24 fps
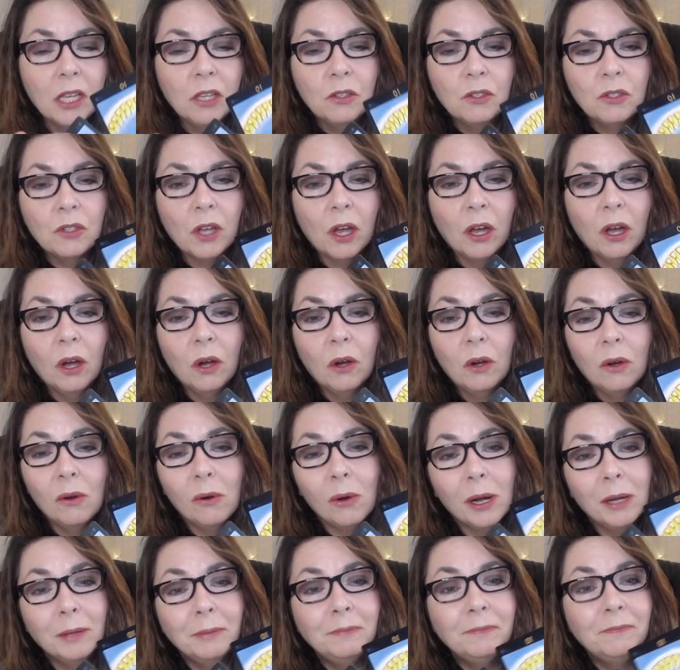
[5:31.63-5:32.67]

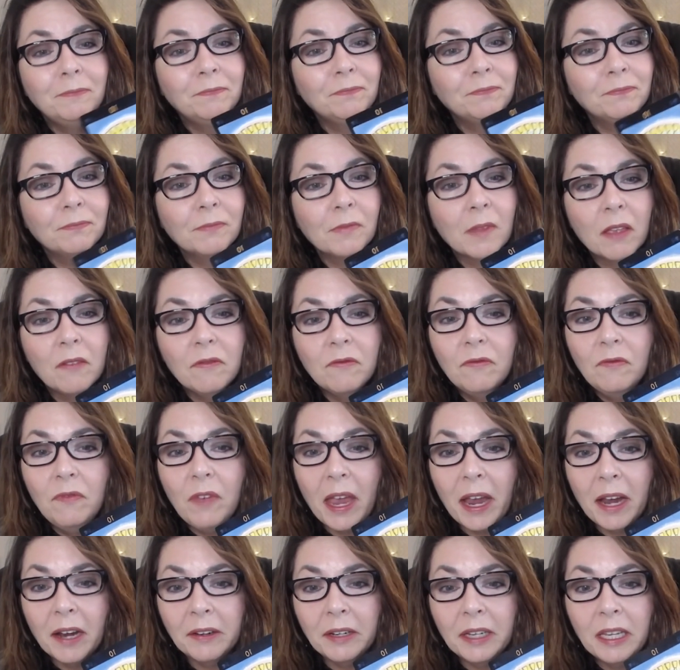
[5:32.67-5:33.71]
So,
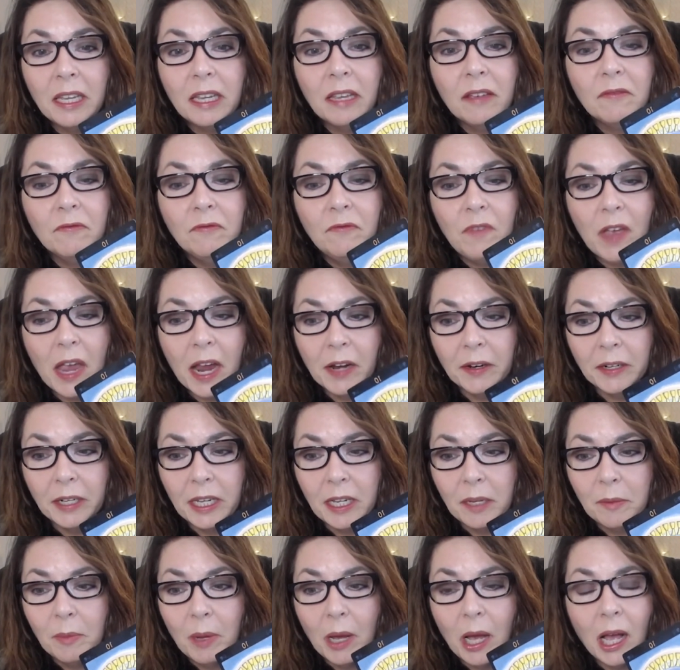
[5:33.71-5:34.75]
very
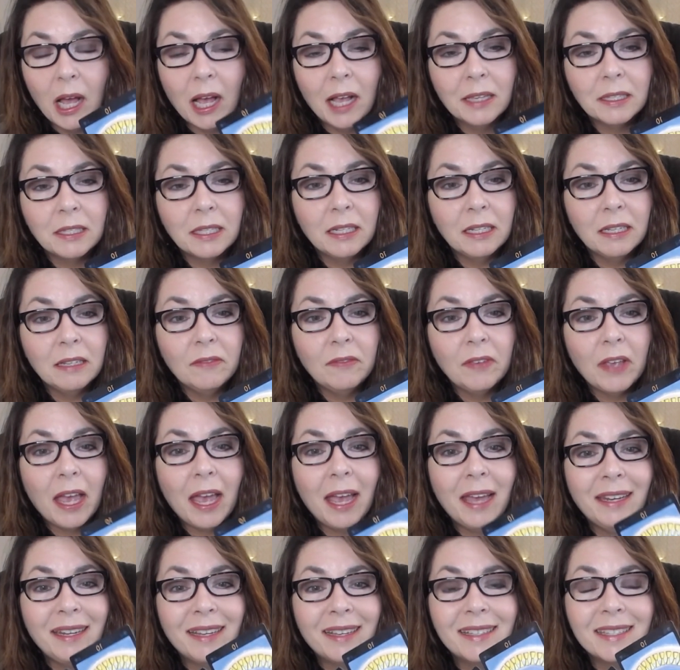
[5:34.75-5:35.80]
very positive
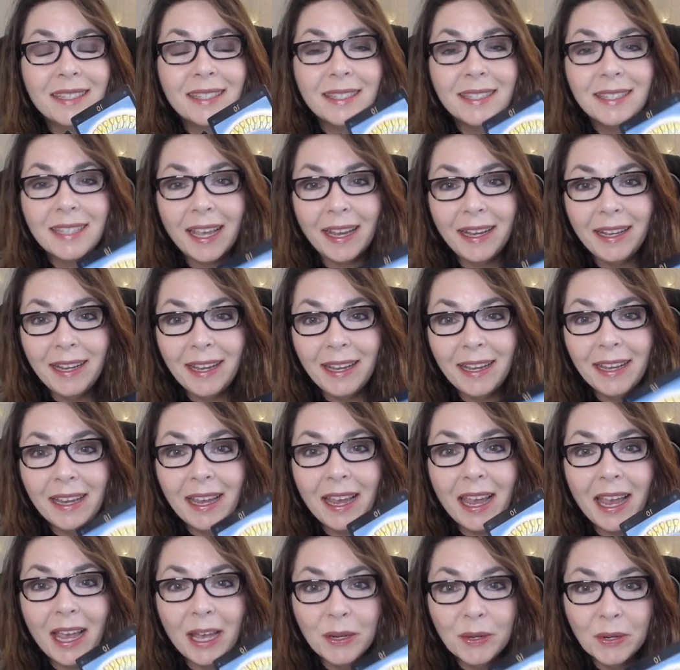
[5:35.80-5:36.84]
and exciting
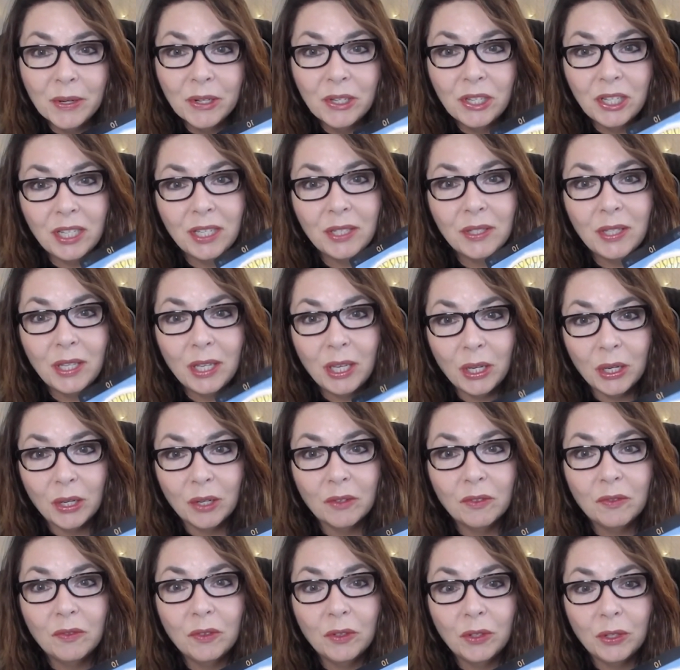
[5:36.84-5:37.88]
energies here
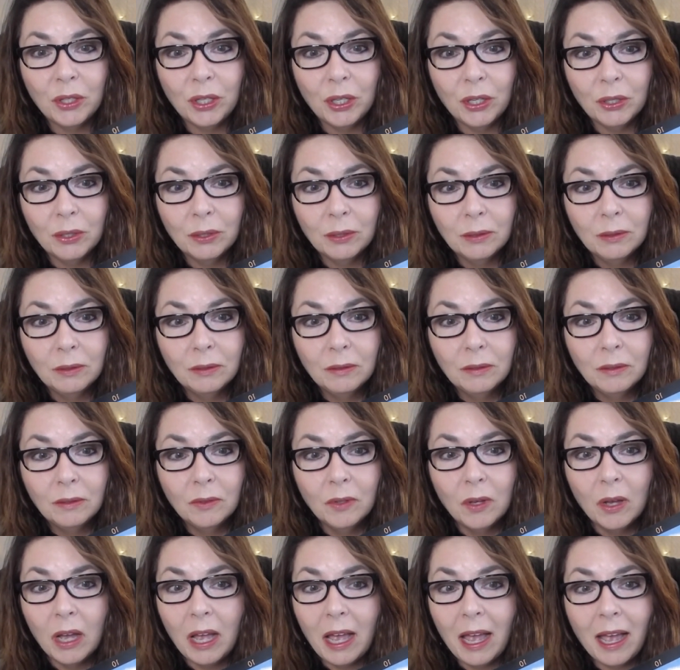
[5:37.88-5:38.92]
for you.
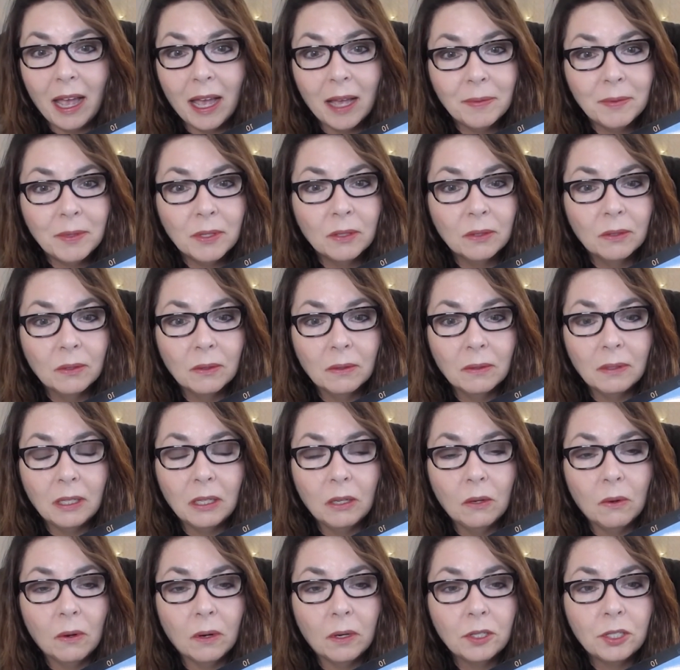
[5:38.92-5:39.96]
Absolutely
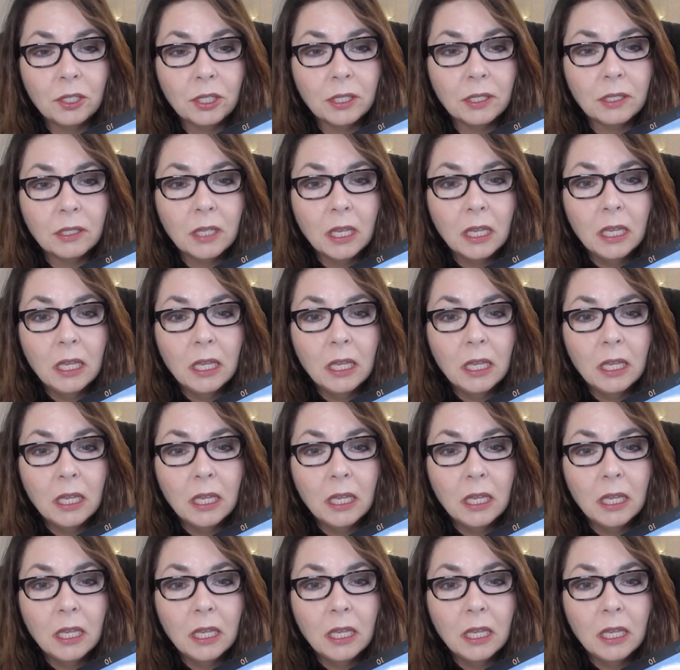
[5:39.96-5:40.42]
gorgeous.